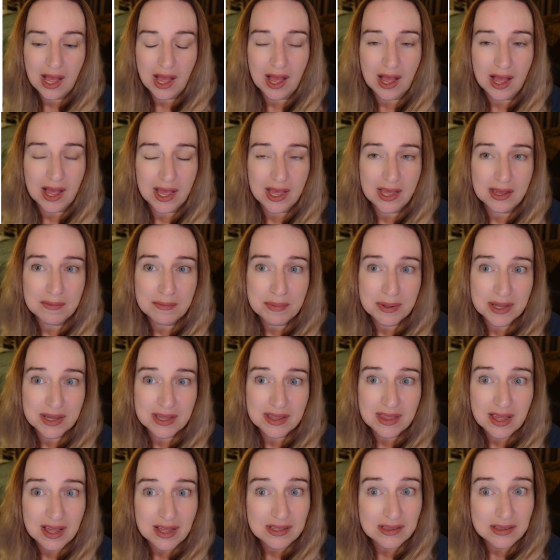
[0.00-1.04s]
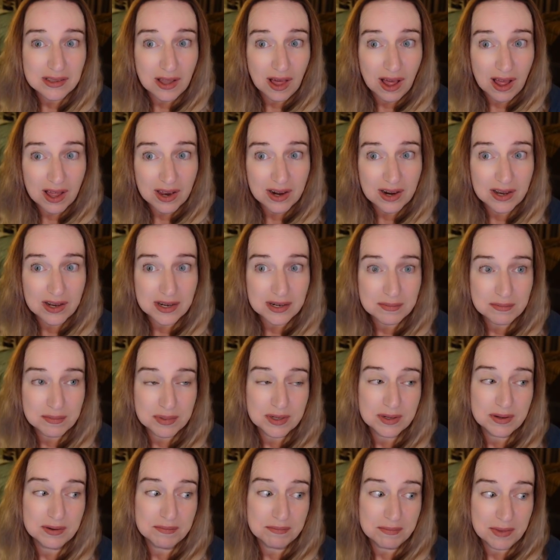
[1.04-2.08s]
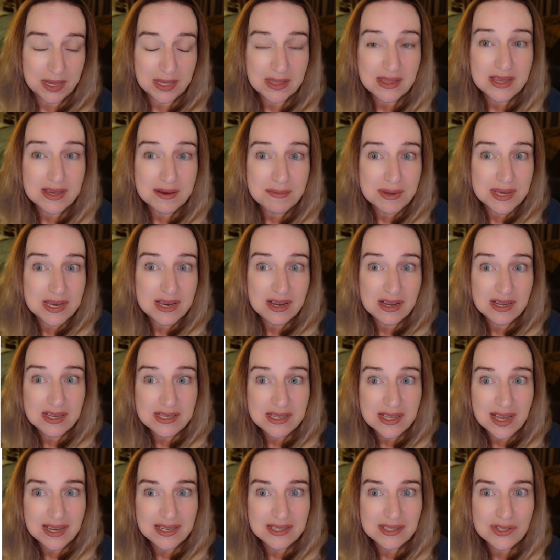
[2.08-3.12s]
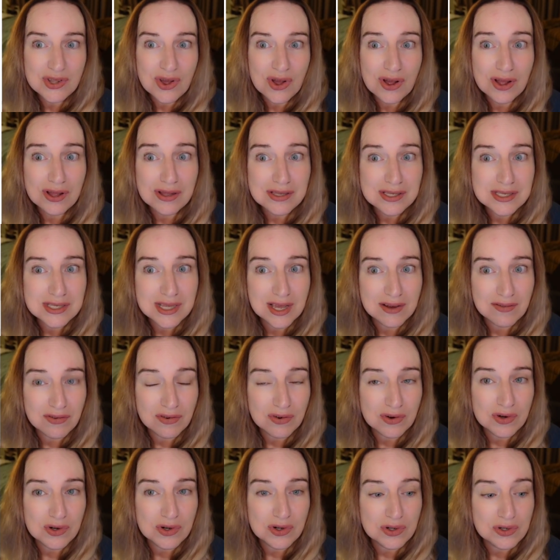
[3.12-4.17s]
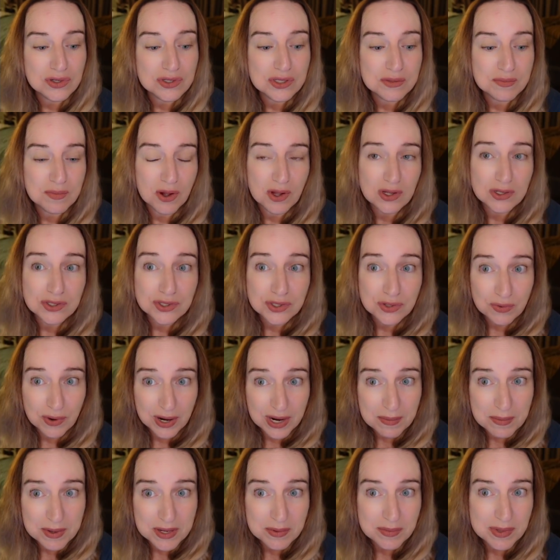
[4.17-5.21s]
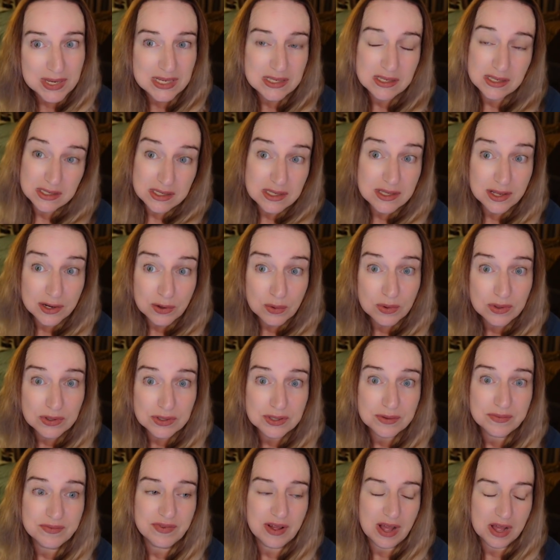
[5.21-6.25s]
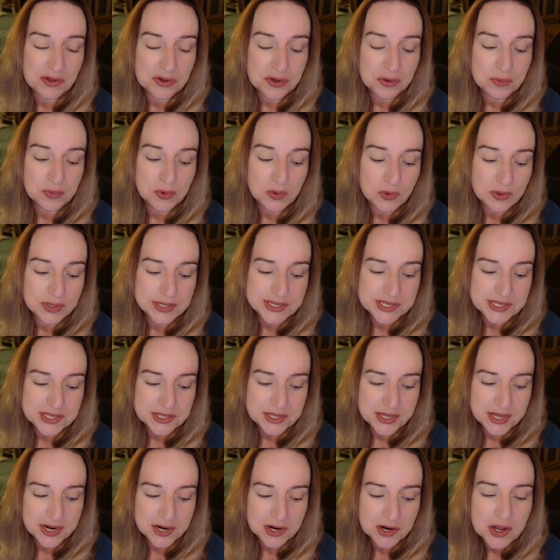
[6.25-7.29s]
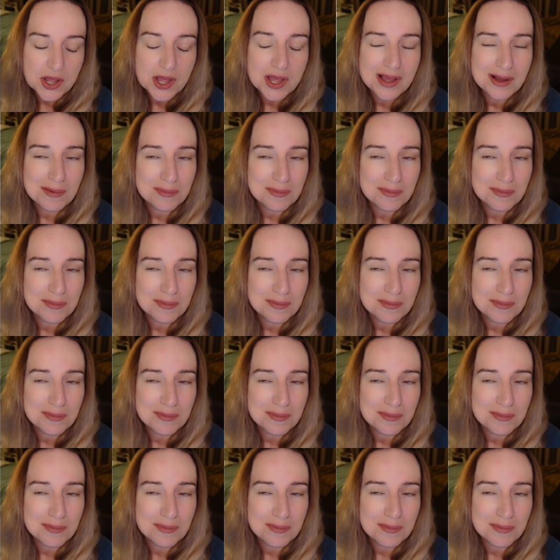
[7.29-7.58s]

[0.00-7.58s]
I picked that lot up mainly because I saw several small ceramic pieces, and there were some valuable ones in there.